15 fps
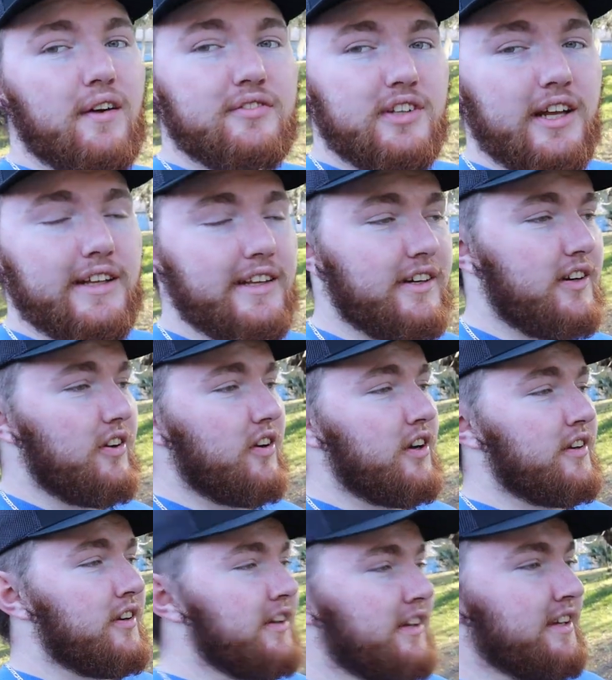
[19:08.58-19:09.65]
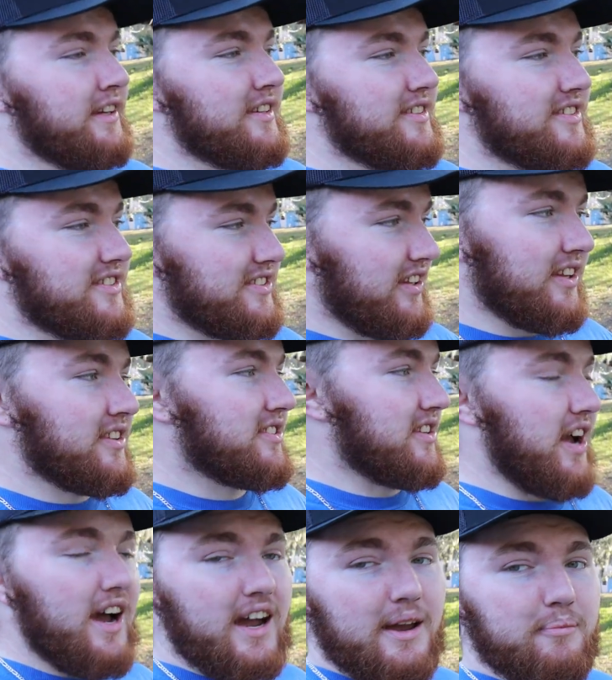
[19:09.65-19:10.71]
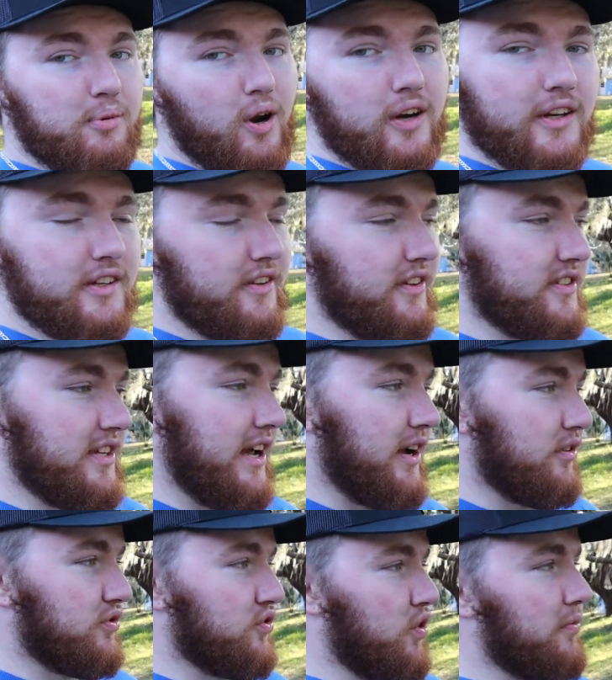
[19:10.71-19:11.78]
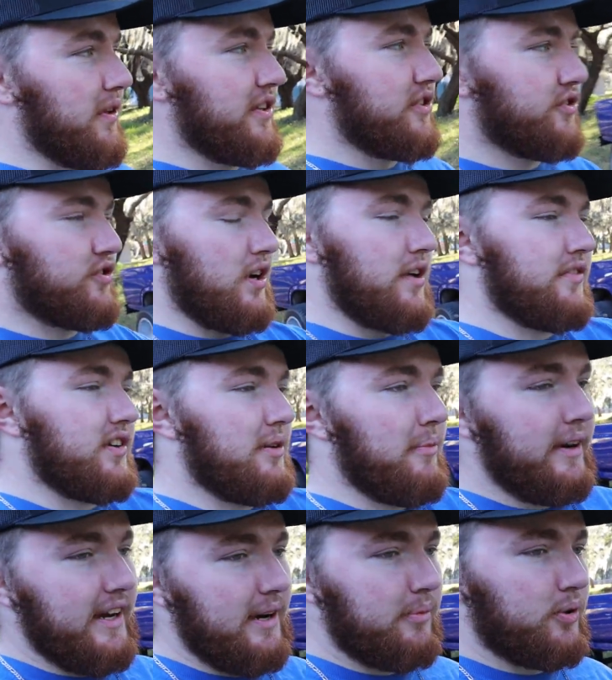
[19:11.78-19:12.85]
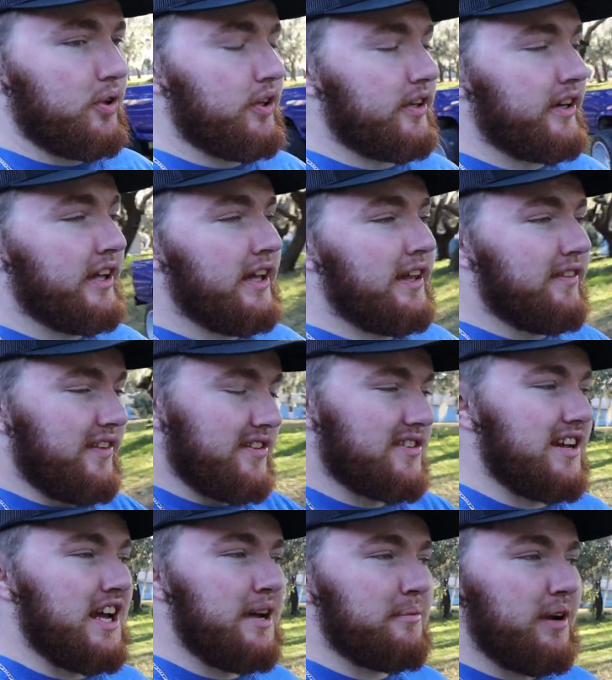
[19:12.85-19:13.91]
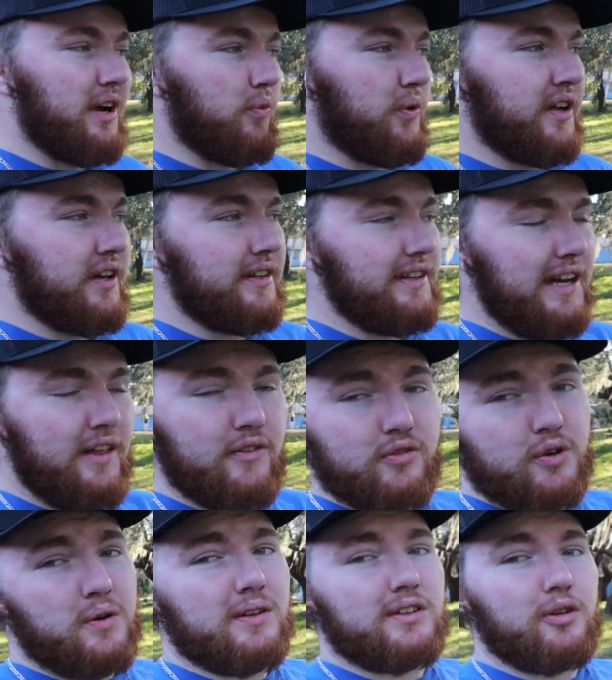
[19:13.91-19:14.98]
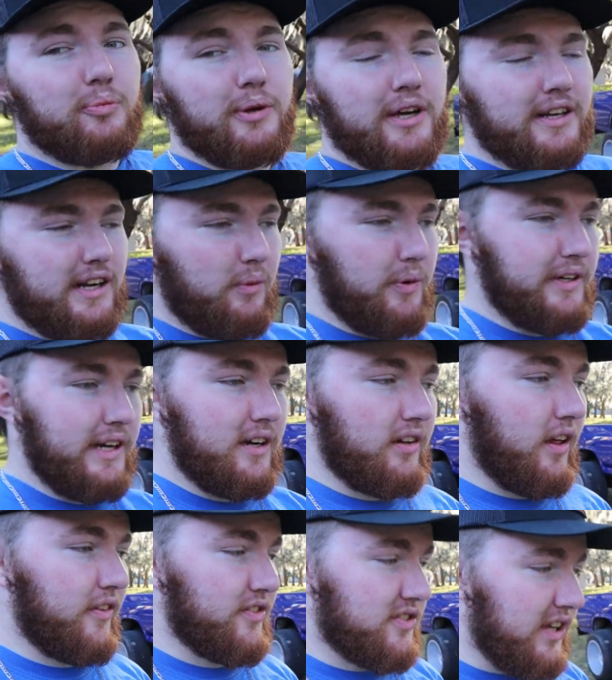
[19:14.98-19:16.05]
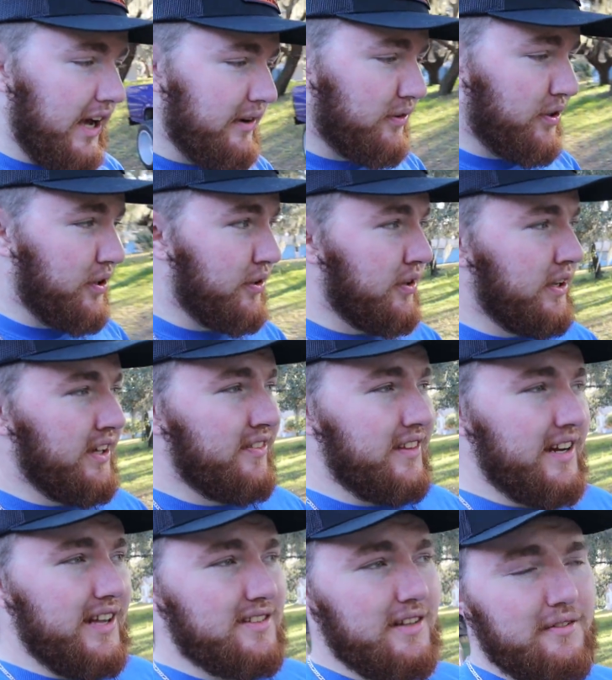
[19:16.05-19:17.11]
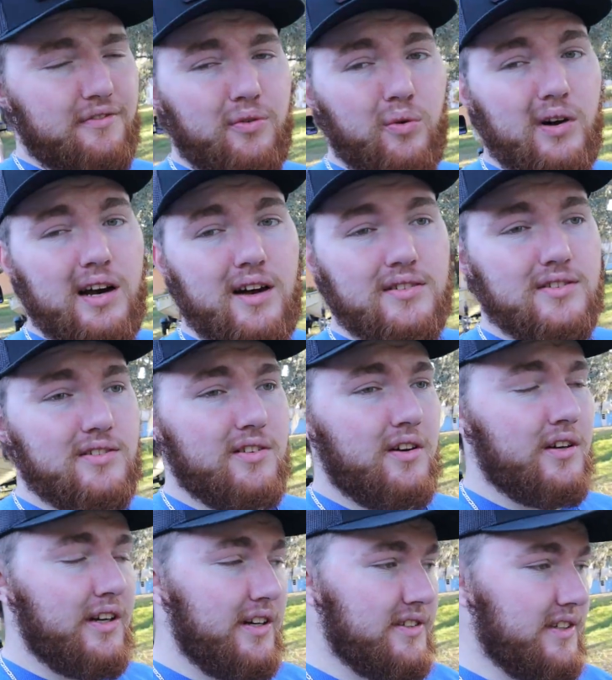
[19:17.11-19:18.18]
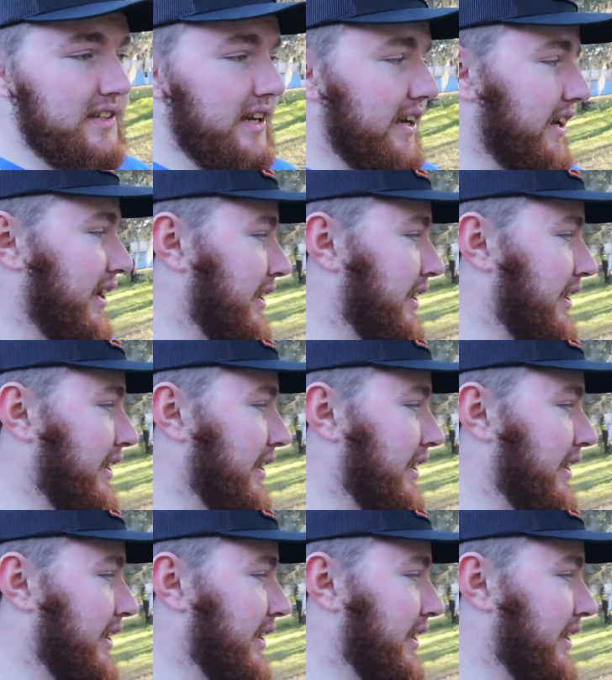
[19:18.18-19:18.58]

I've taken it on since I brought it to this house. Normally, I just drive around my neighborhood. This time, I went down the road a little bit, and I went down another side road that has like four houses on it, and it's a dead